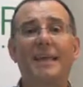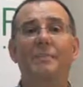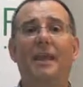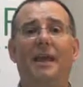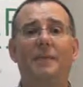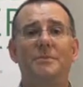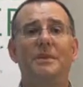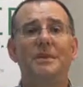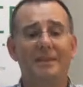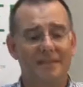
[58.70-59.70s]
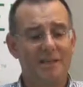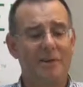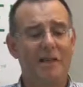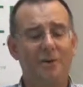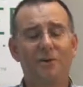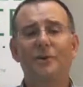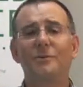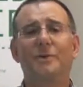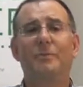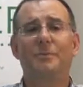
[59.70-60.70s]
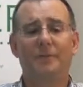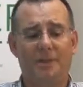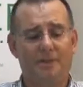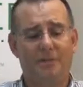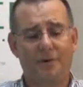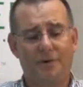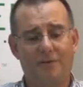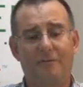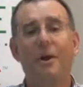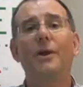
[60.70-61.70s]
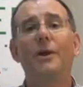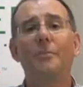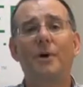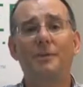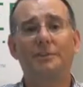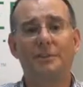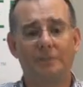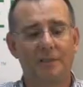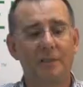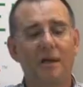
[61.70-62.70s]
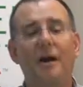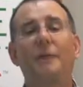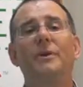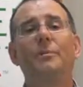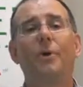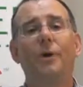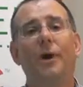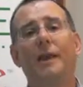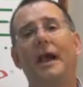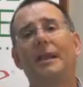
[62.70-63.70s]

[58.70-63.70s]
name names. The internet gurus are people that you've heard of. Perry Marshall, Armin Morin,